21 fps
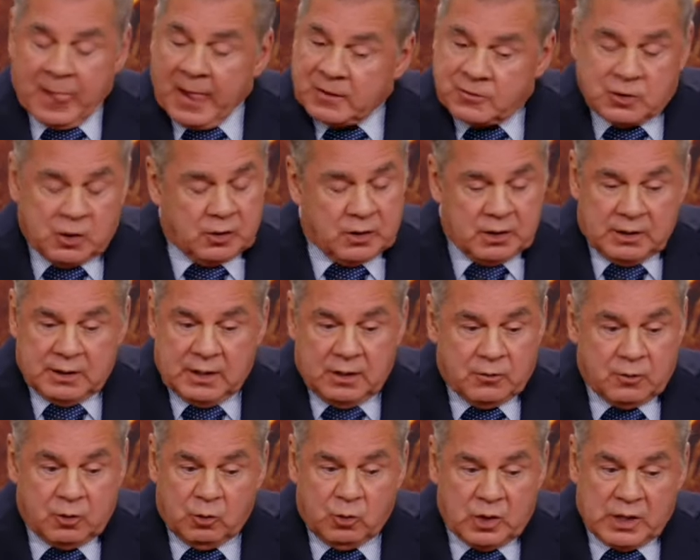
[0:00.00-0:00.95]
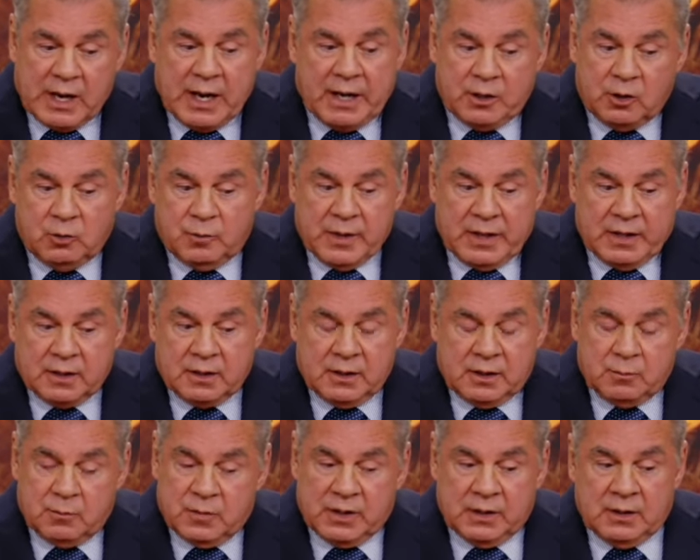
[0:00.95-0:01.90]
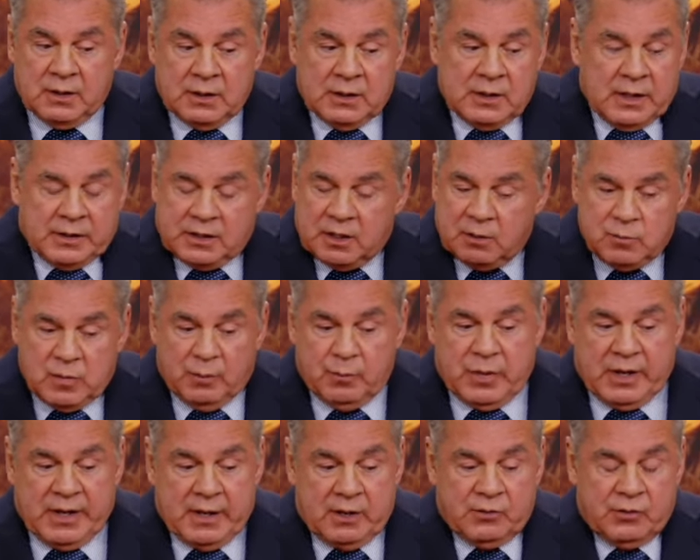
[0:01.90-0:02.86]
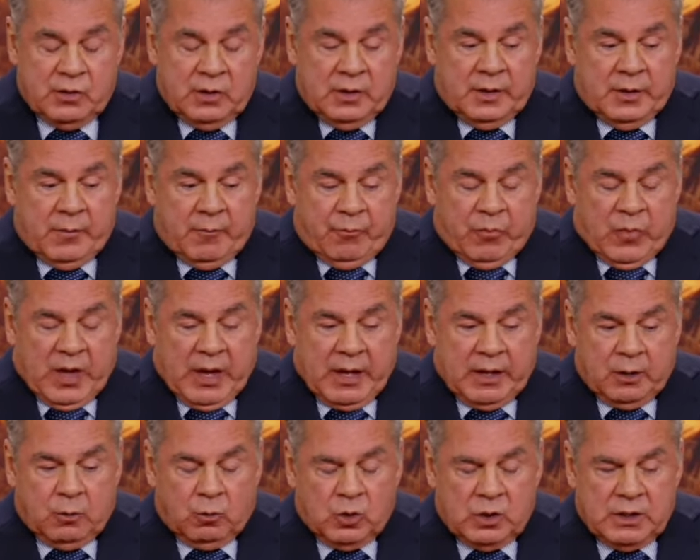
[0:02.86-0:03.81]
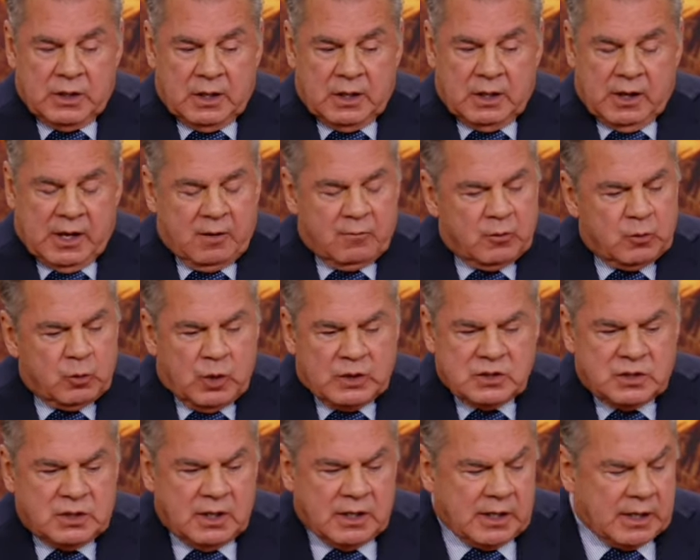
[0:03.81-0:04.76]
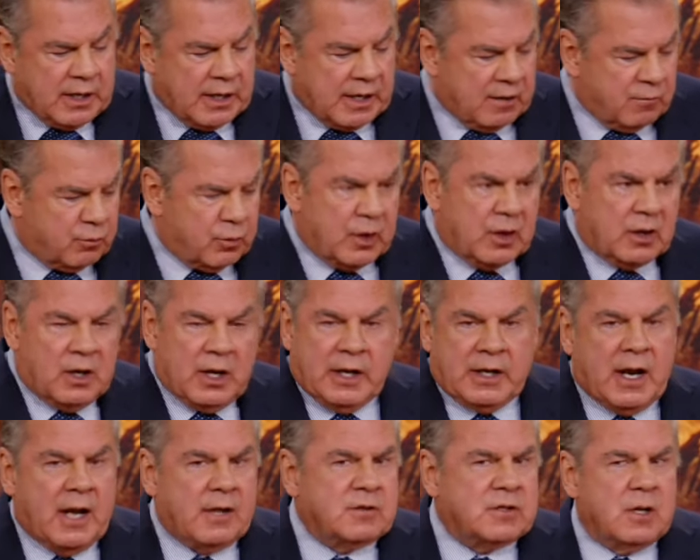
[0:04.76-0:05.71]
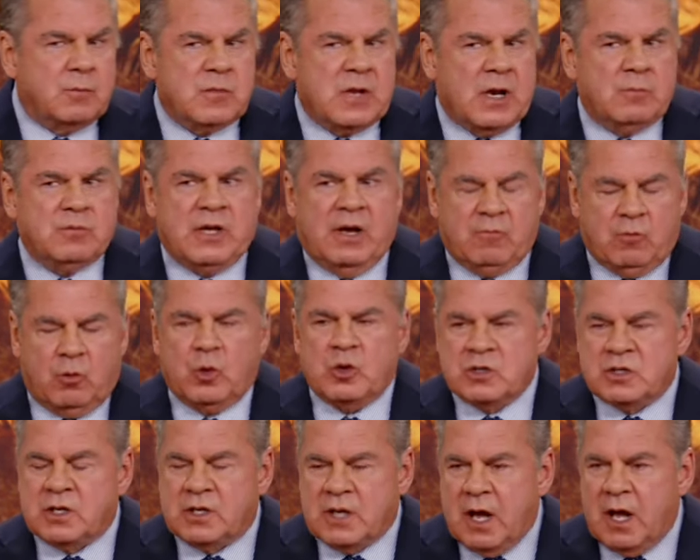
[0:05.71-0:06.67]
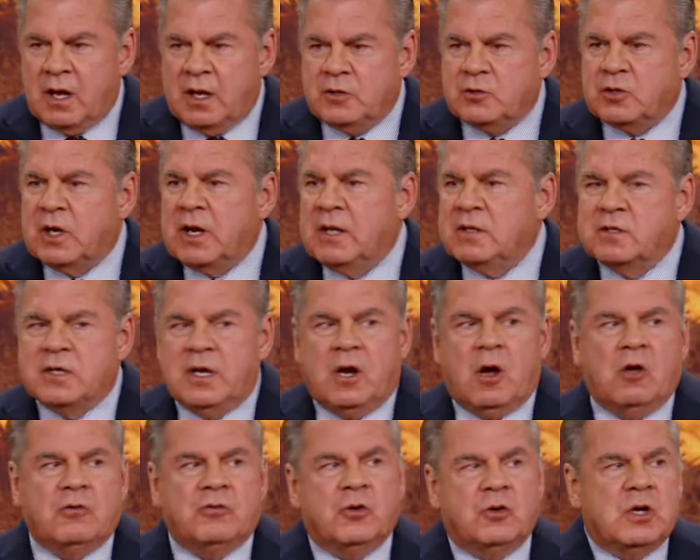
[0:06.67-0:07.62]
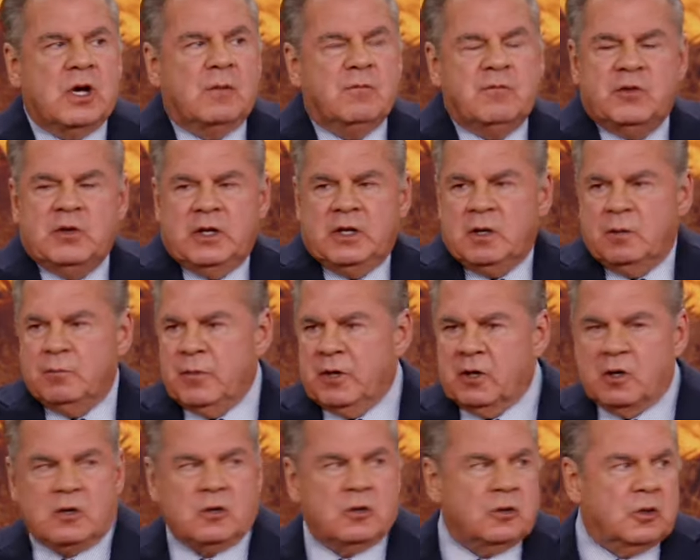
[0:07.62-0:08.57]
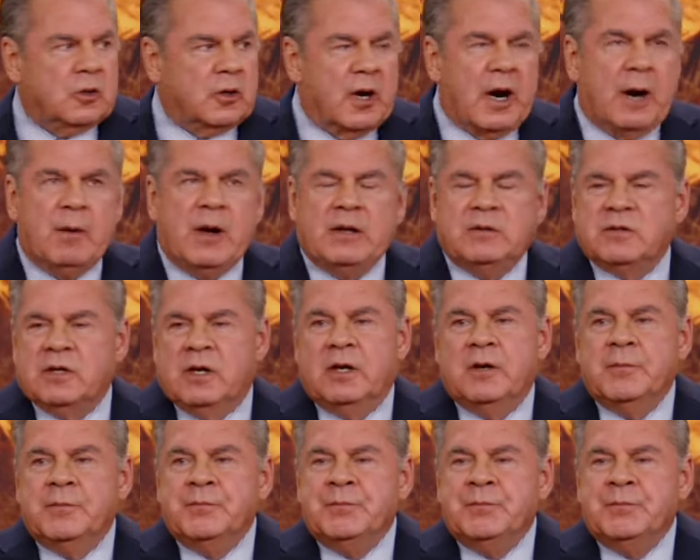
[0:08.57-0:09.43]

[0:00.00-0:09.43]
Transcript: Still didn't get through what I knew back then, but did my best. And one, every Wednesday night I'd have prayer line. I'd sometimes have words of knowledge, and I'd say, also come if you need a miracle, or I might say,